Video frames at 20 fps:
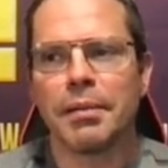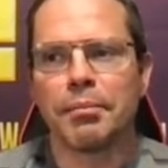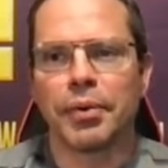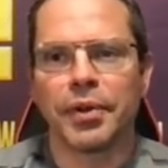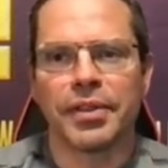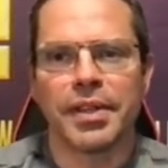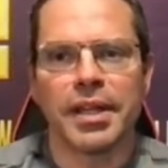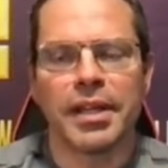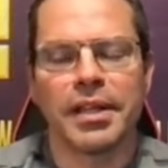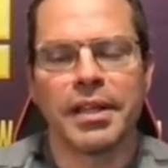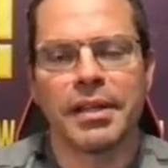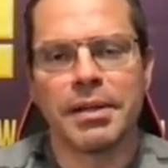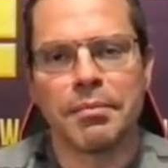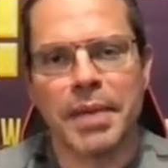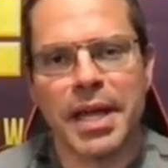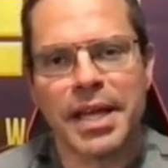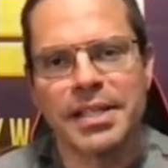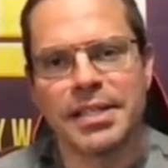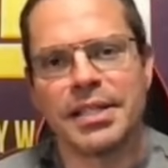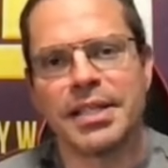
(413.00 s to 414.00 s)
but then it
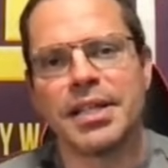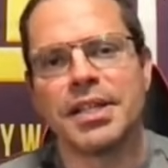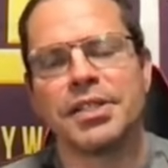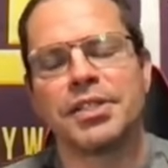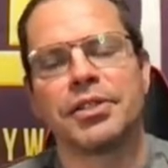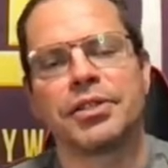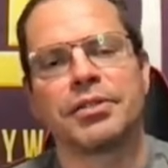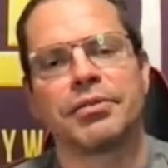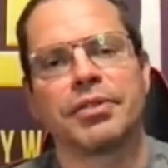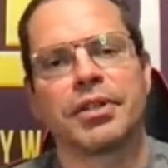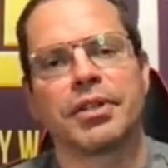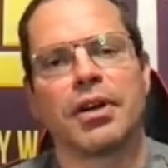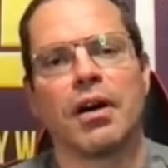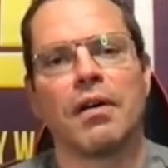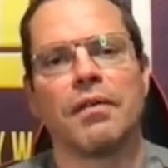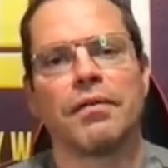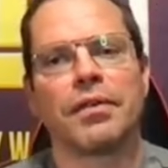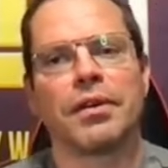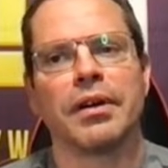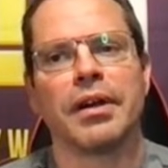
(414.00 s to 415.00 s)
makes it easier to
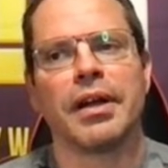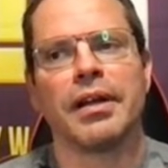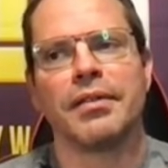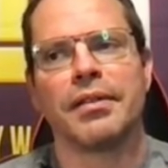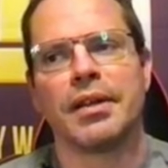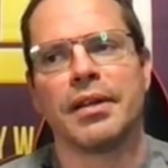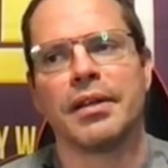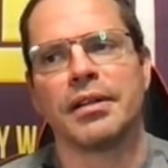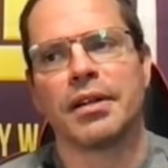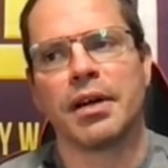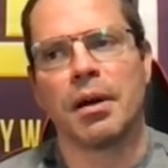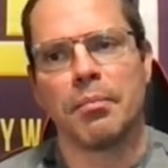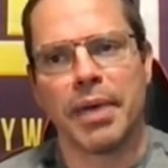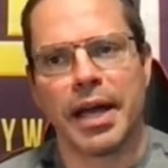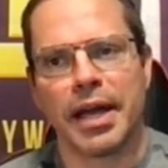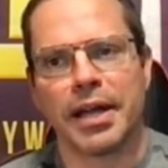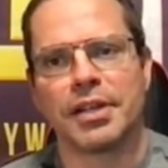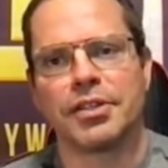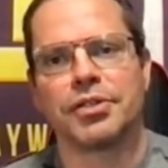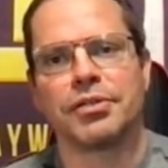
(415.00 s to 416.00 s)
recover and then come
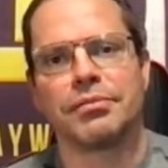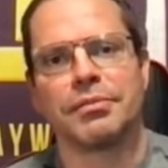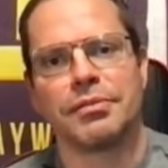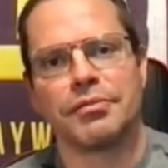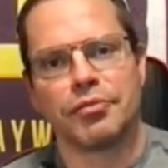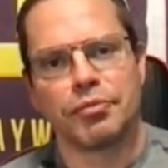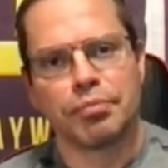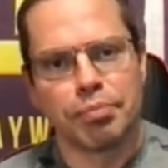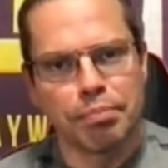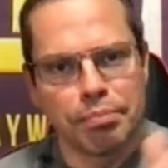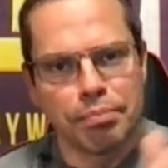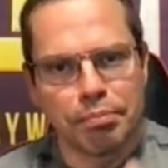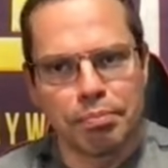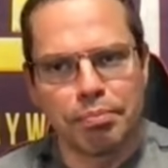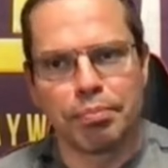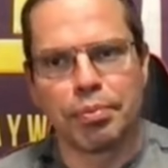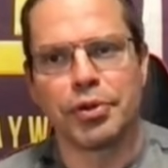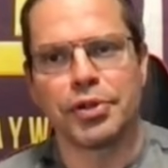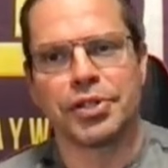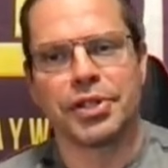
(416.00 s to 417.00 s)
back and
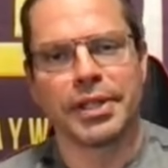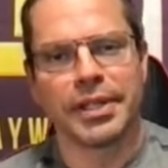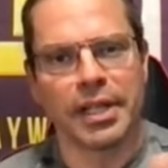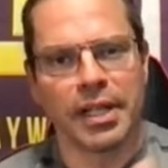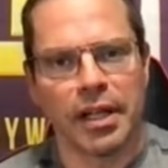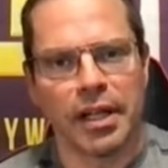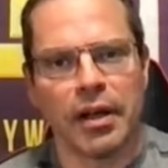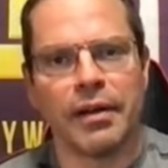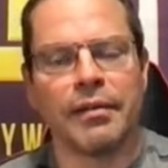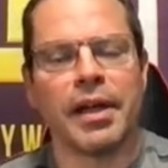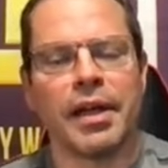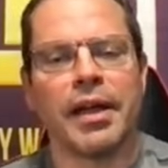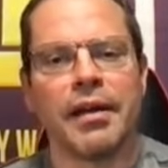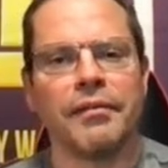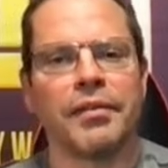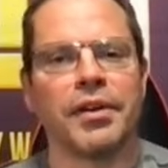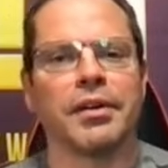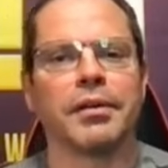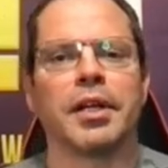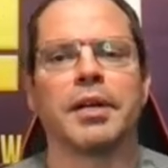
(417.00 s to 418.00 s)
push a little
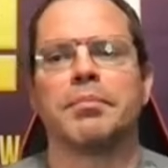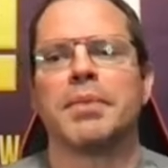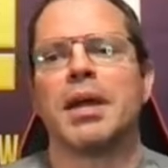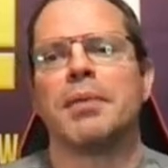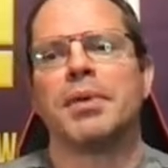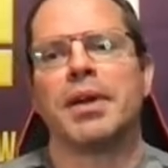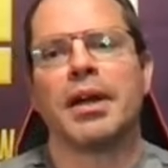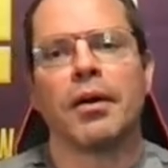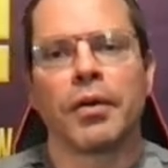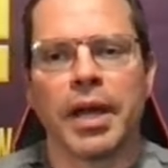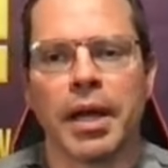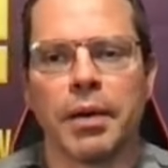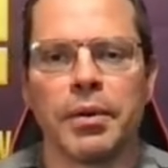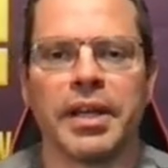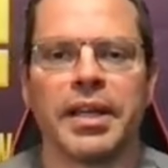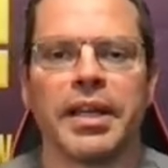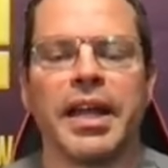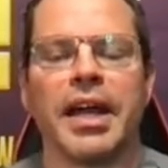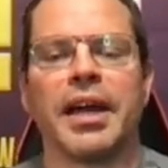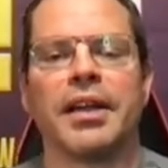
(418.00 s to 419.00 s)
heavier. Like maybe, okay,
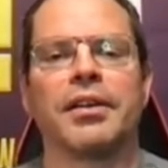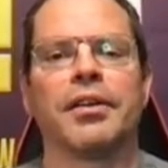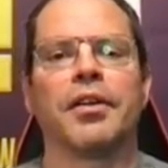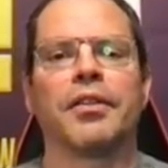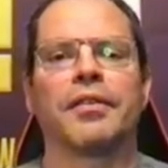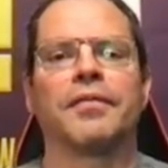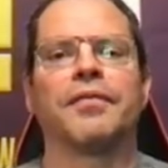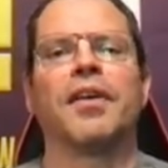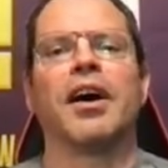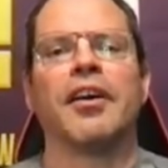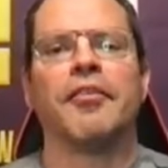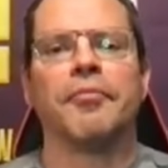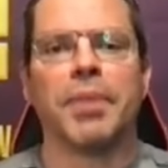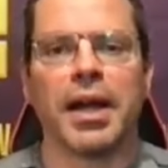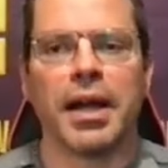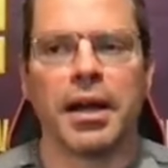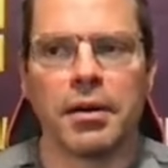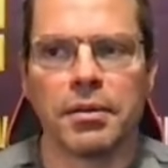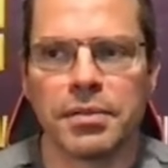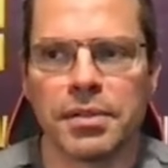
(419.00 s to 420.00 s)
we can add another 5
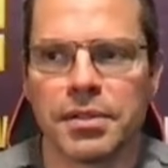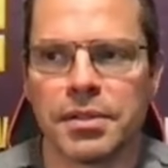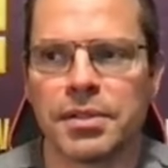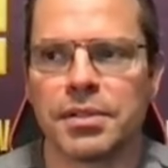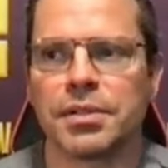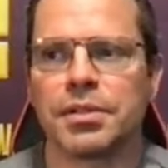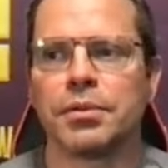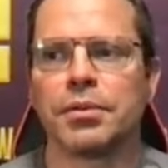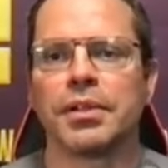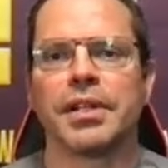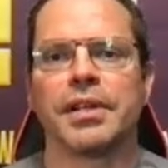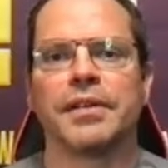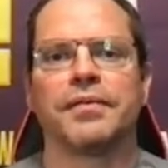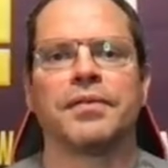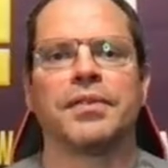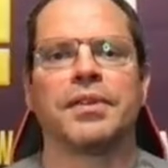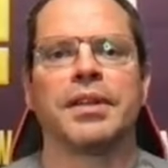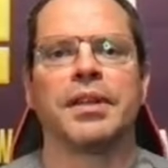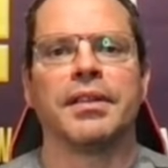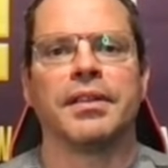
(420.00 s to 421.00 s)
pounds to a
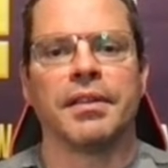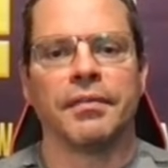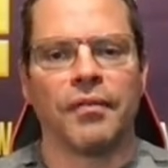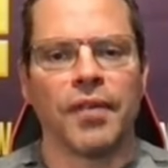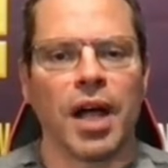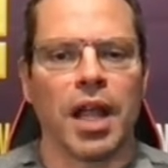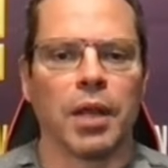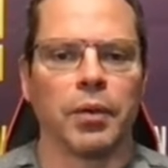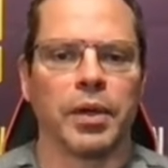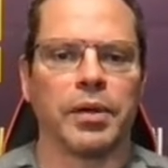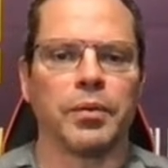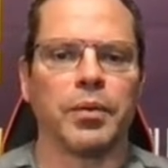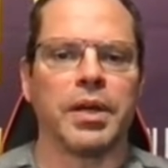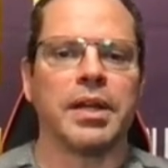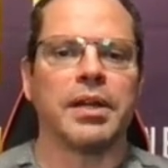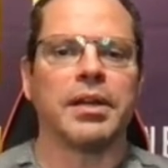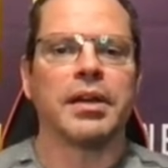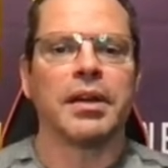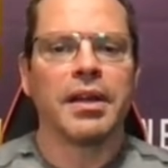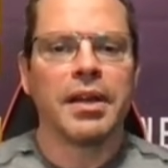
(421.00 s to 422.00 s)
lift the following
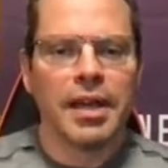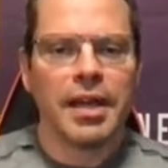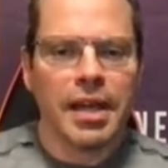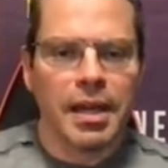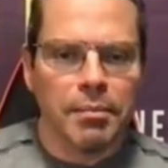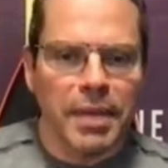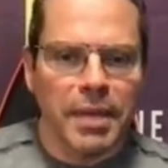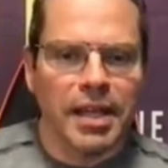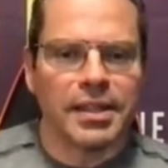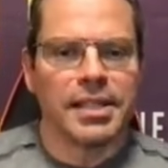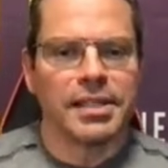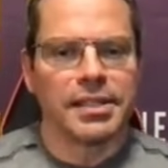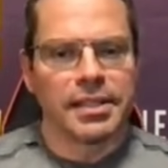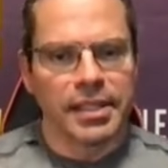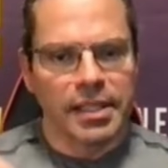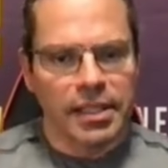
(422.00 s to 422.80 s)
week and make these